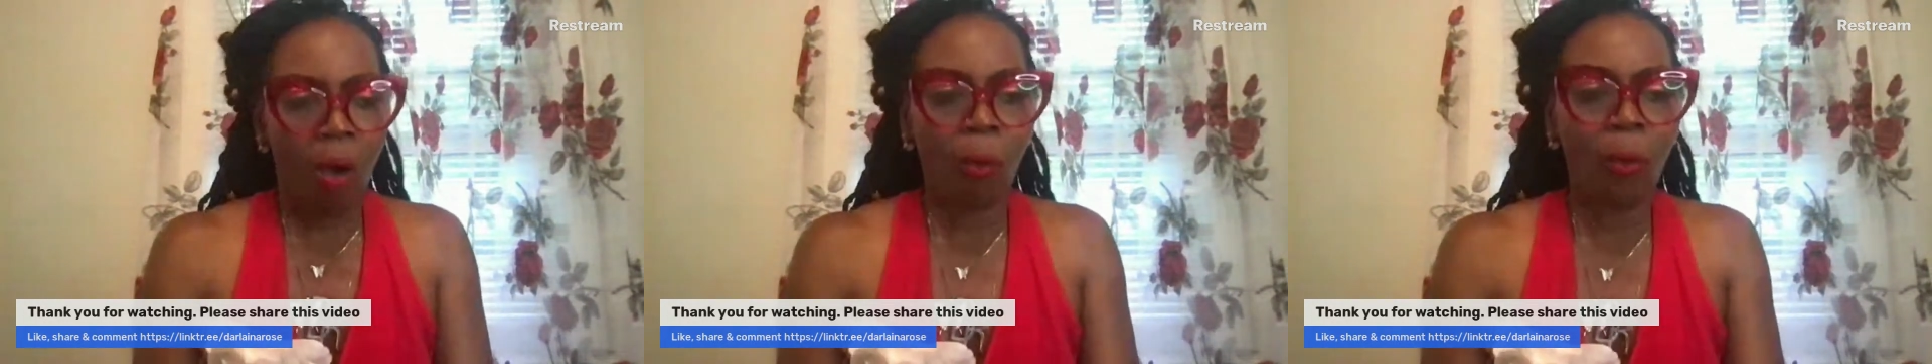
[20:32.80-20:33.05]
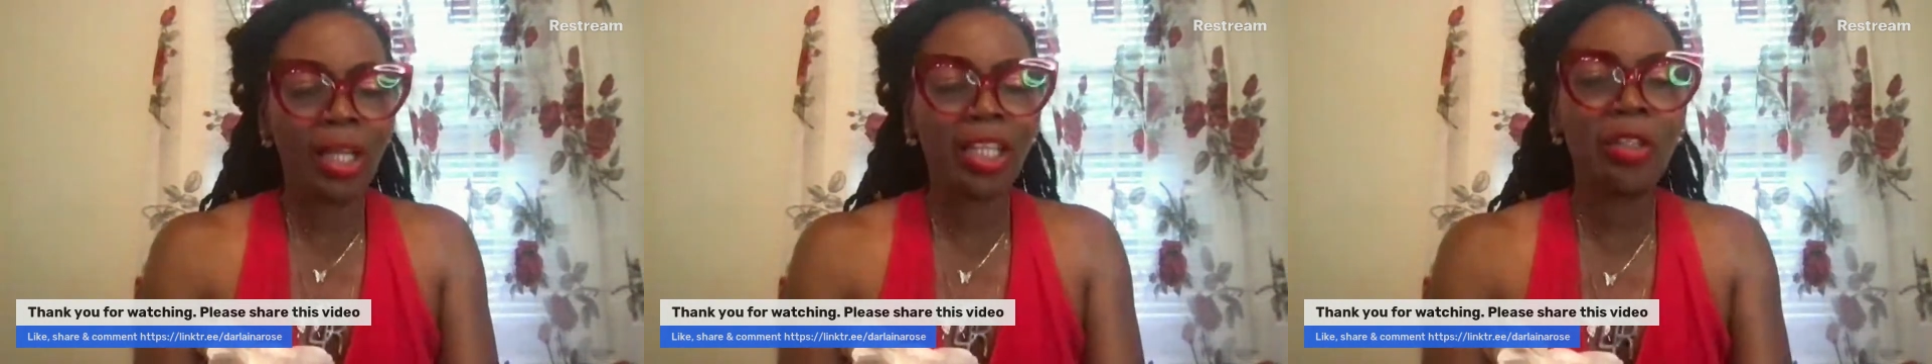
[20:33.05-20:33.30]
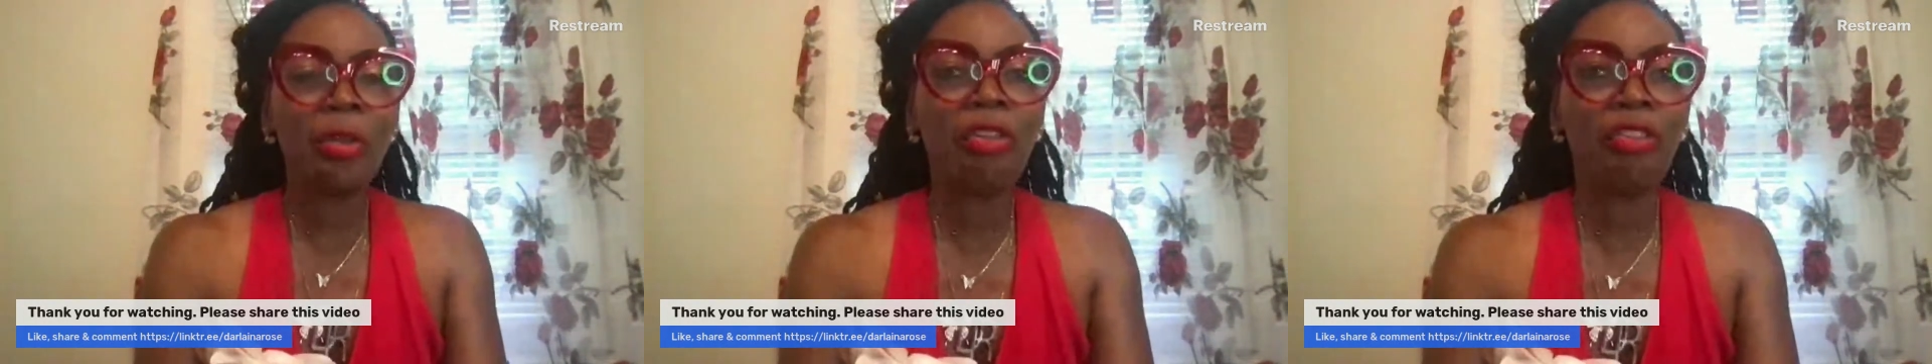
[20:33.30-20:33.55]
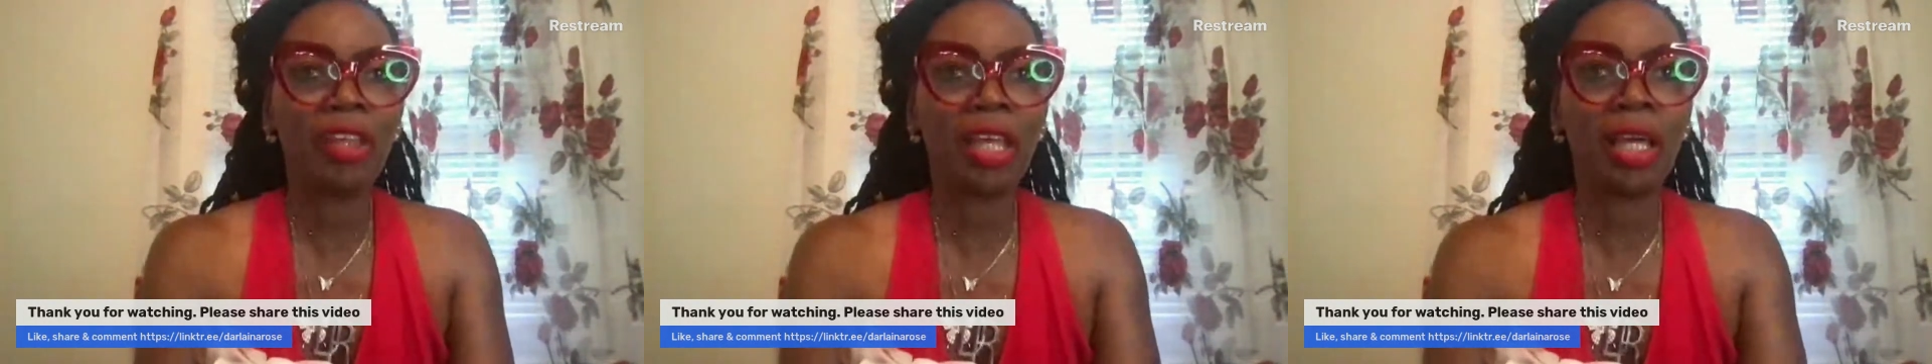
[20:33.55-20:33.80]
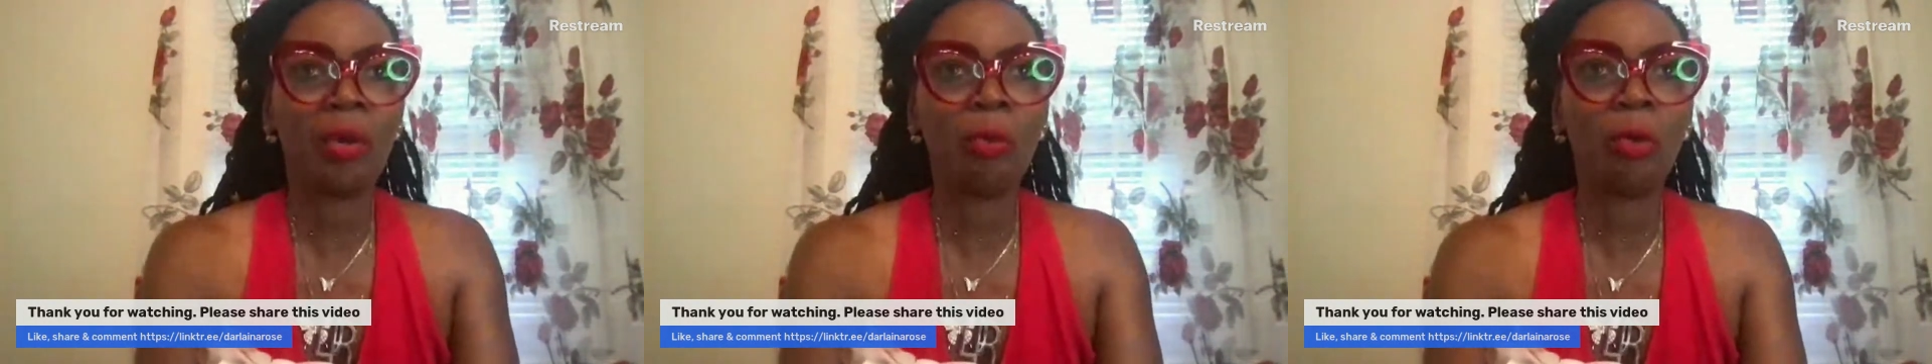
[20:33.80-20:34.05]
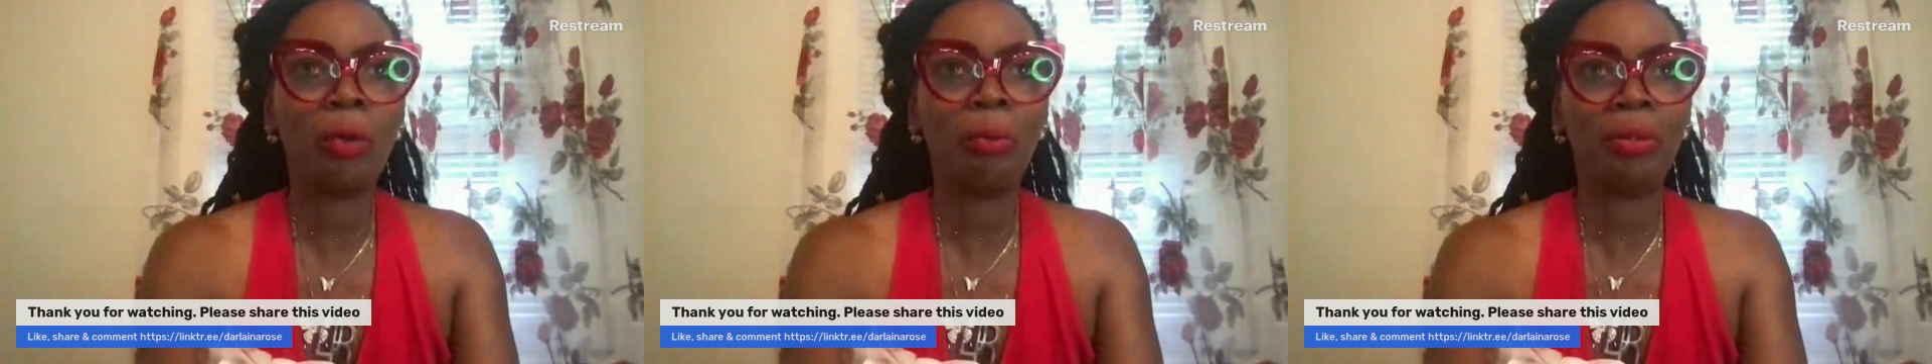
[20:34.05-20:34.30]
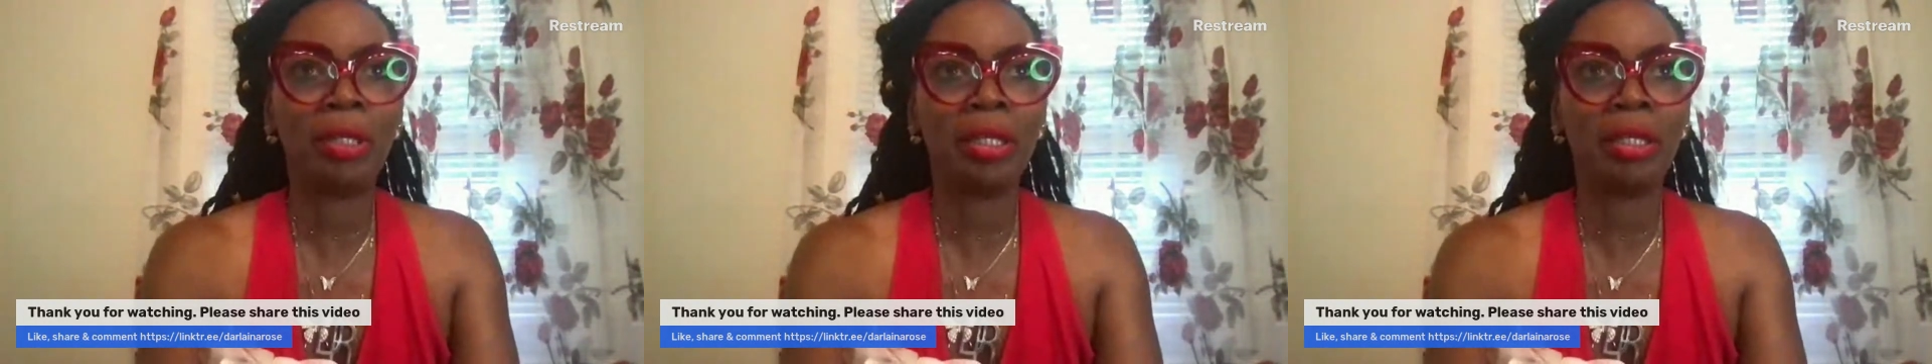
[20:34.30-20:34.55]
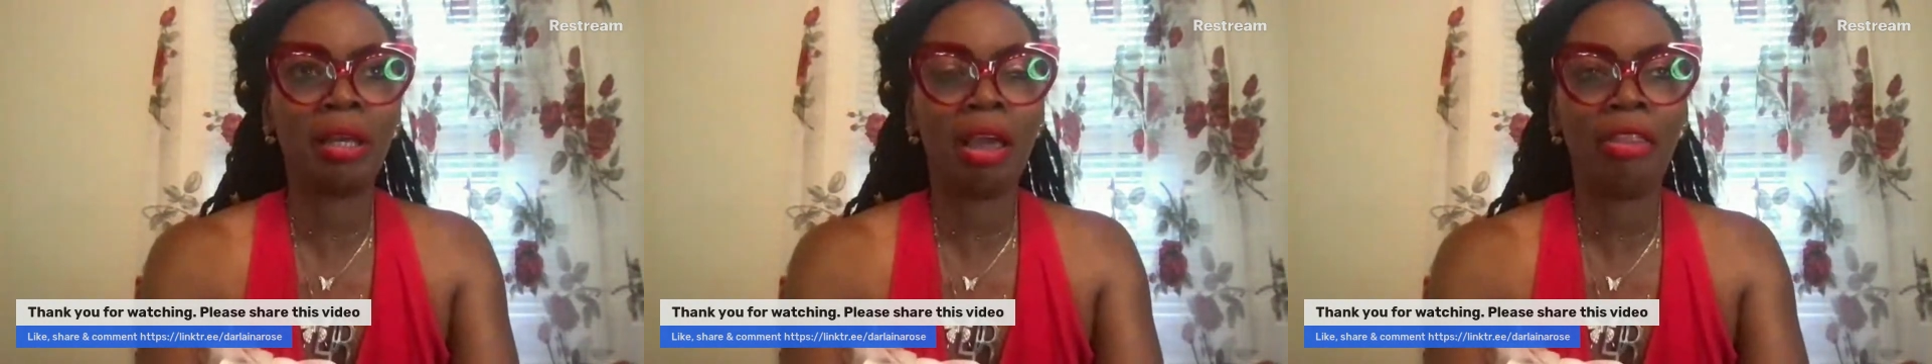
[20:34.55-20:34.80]
what do you think will
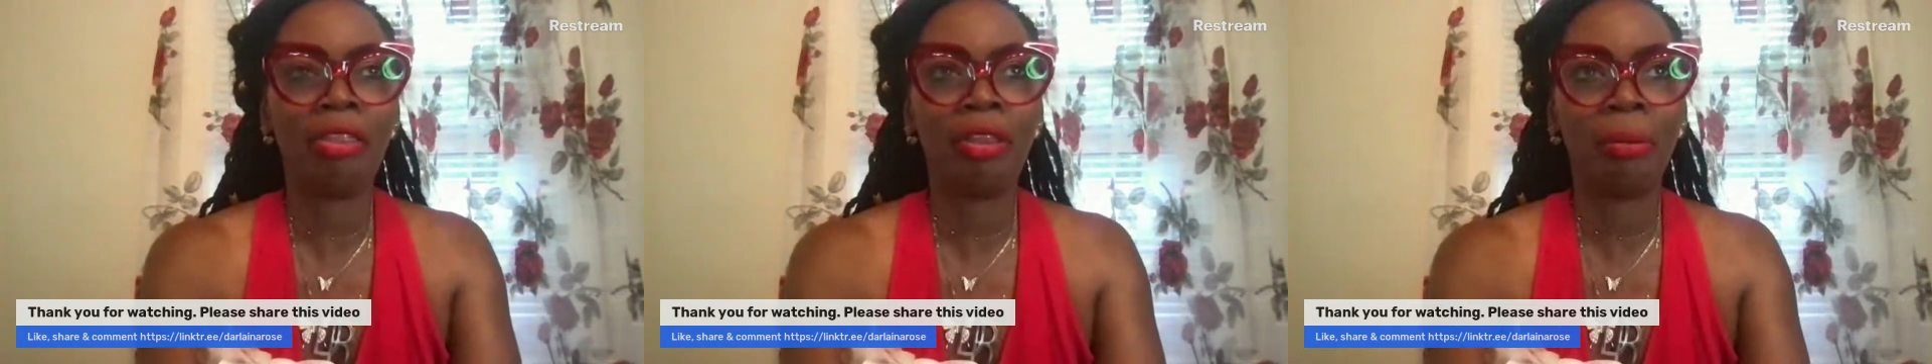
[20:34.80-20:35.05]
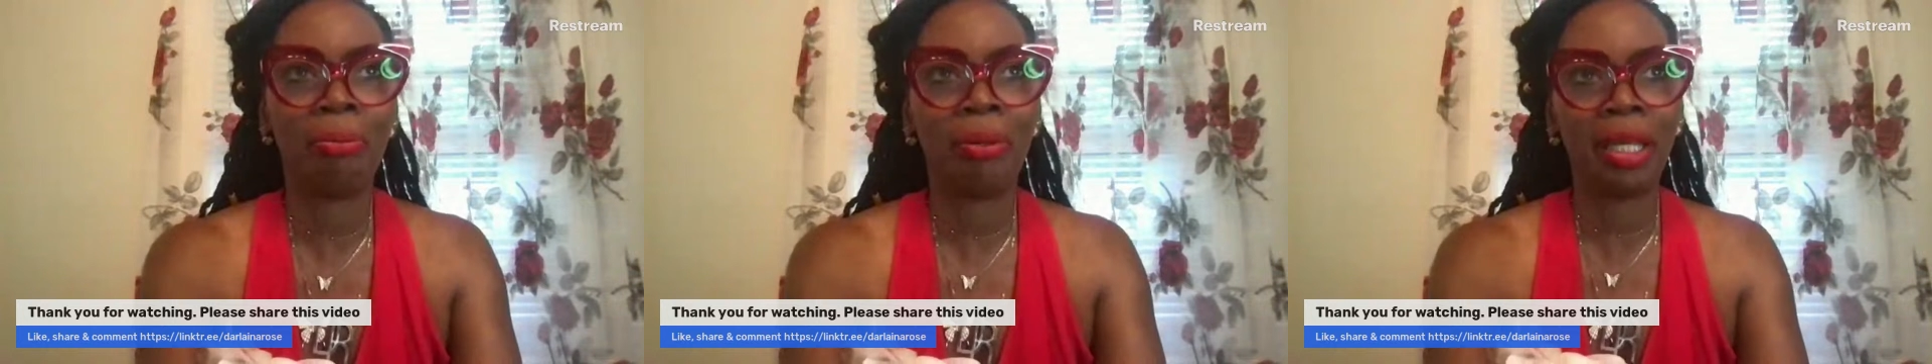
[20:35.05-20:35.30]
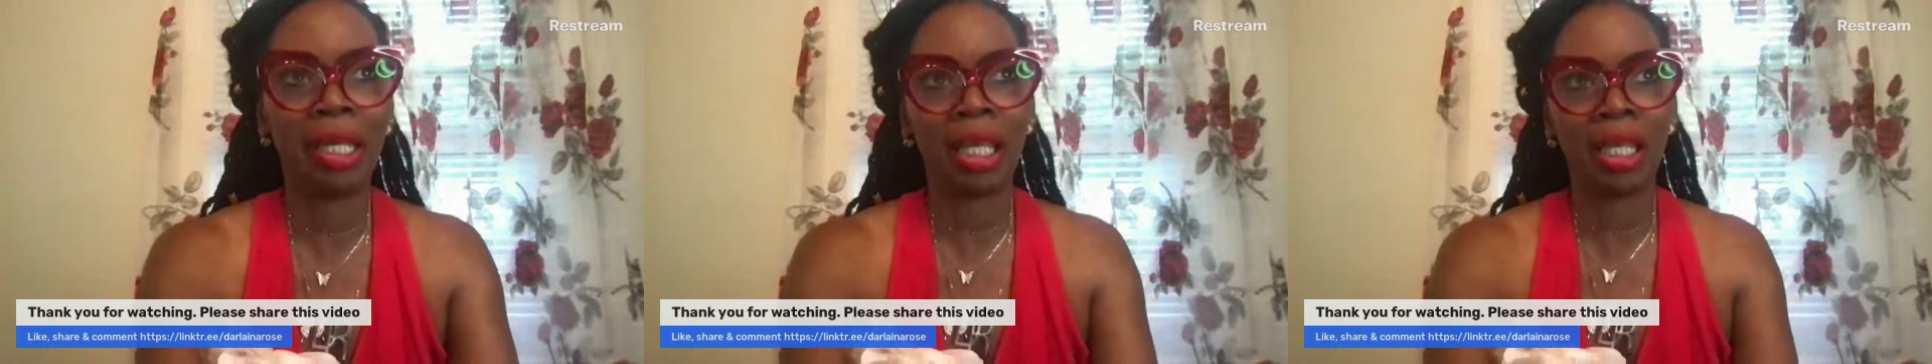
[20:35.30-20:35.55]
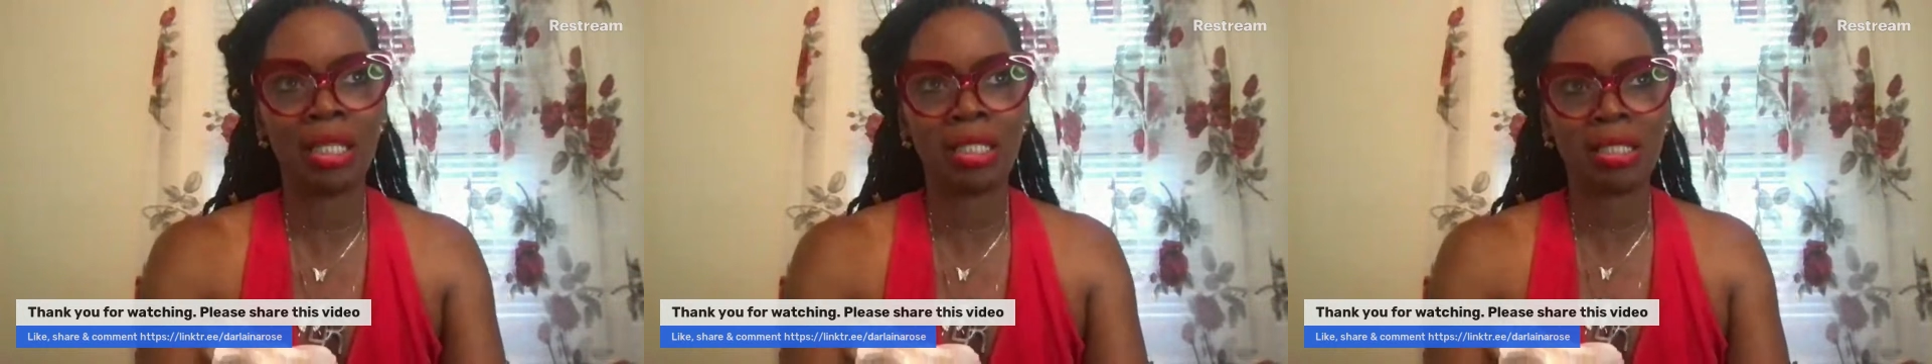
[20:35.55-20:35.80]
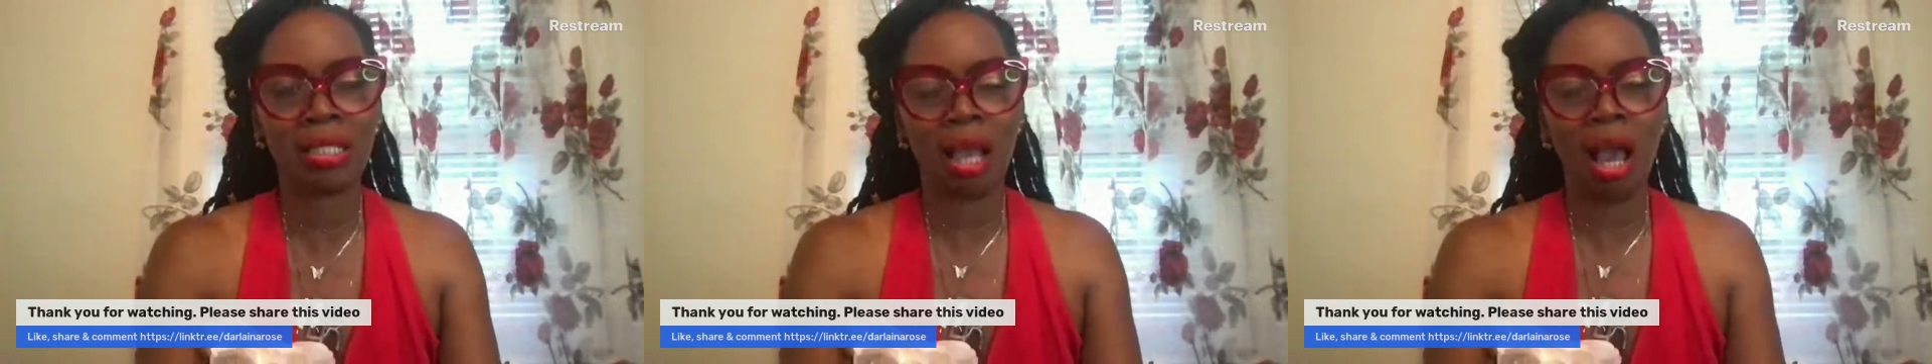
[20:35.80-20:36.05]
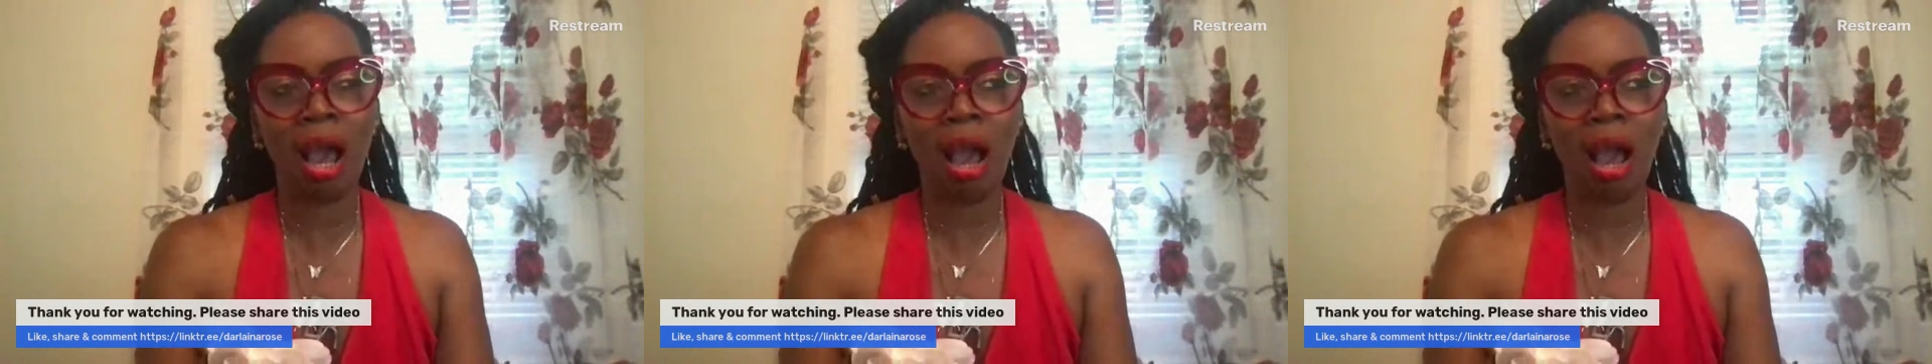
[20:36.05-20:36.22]
be the biggest